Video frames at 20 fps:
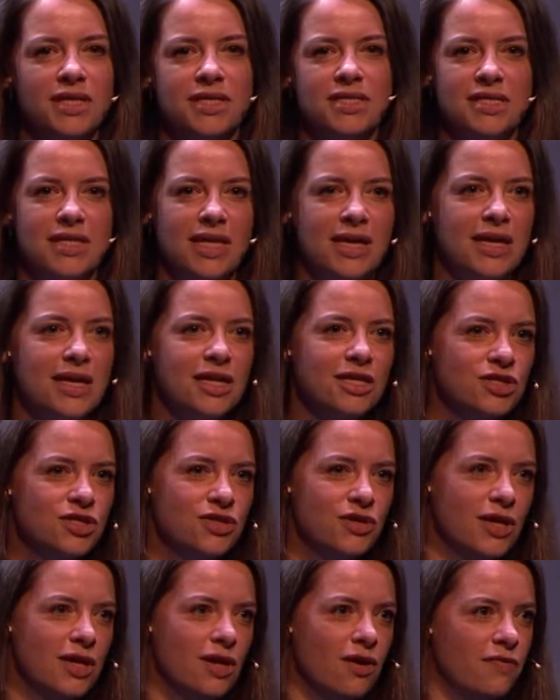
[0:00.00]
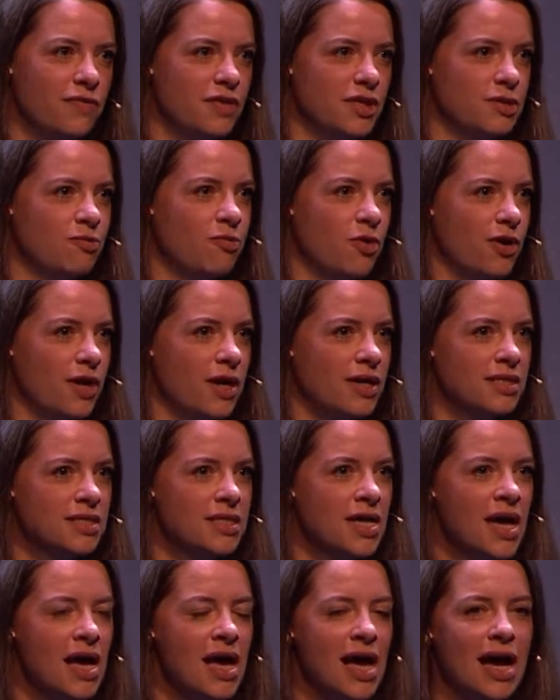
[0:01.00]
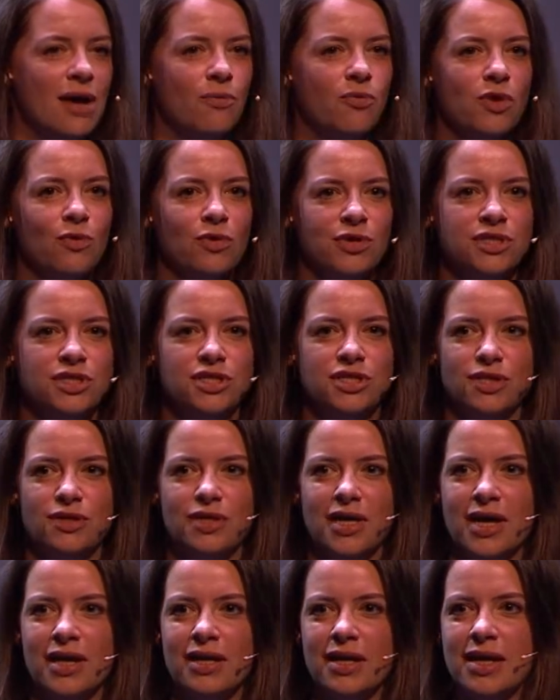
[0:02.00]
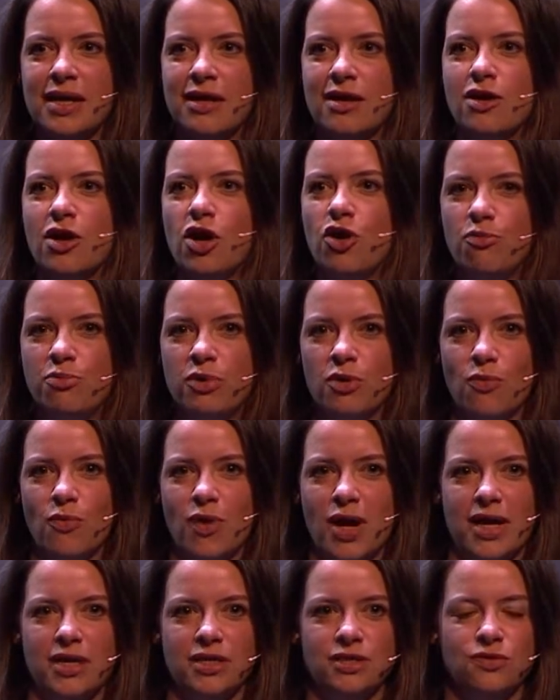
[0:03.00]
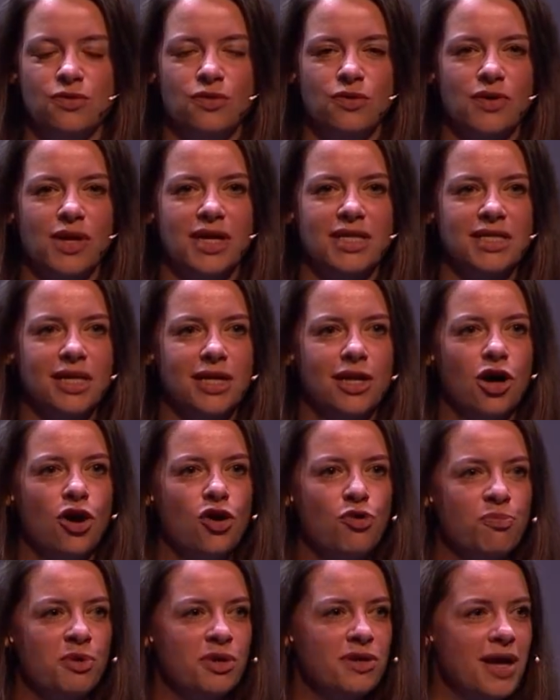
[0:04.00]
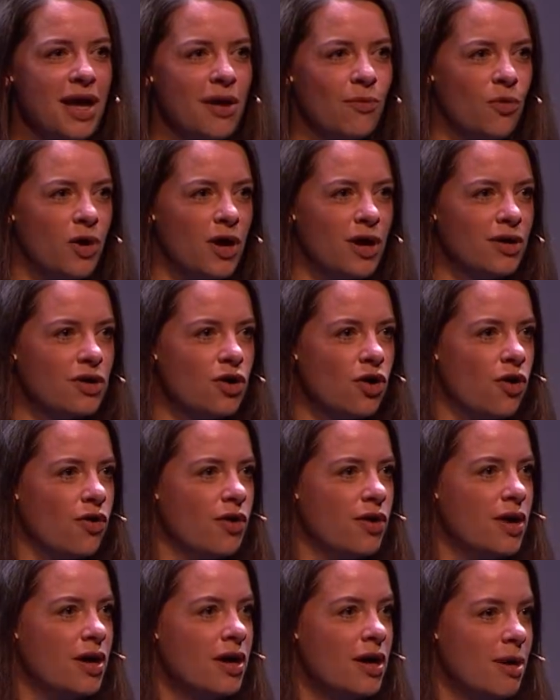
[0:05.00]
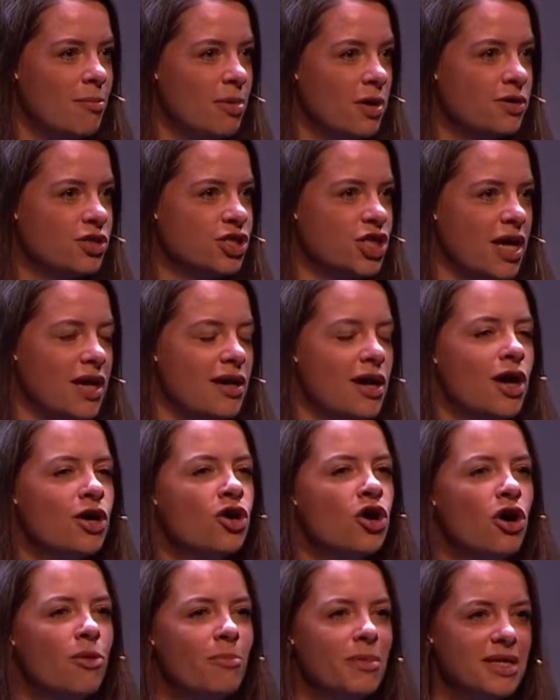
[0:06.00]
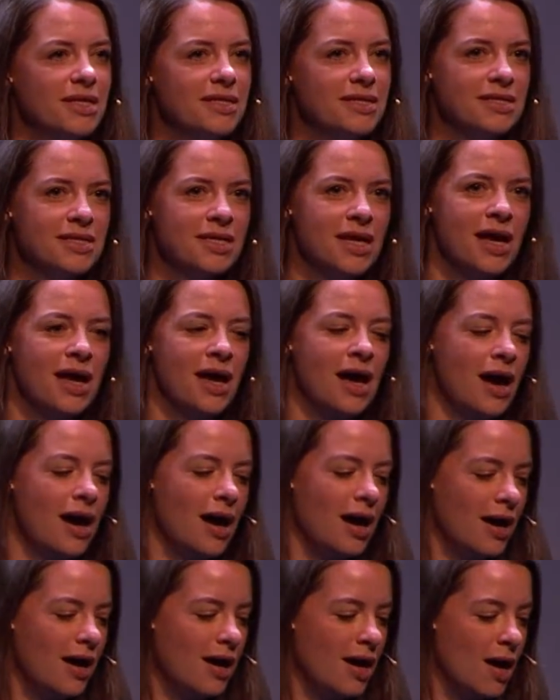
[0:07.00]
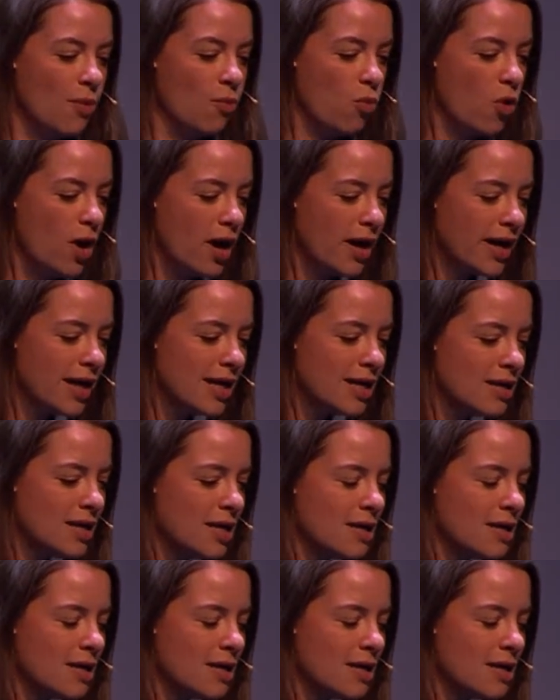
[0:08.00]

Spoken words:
is the history of this product? And we want to do that in an open way, through creating an open network on a blockchain, a commons. And why?